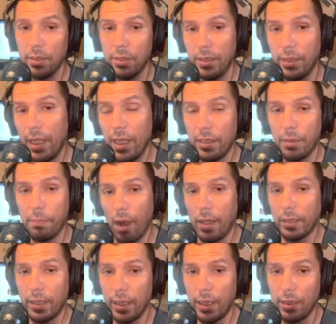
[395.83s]
Because yeah, they're
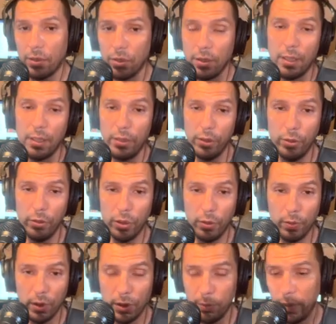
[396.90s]
podcasters and they're
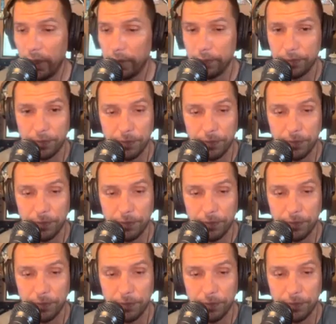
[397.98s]
YouTubers, but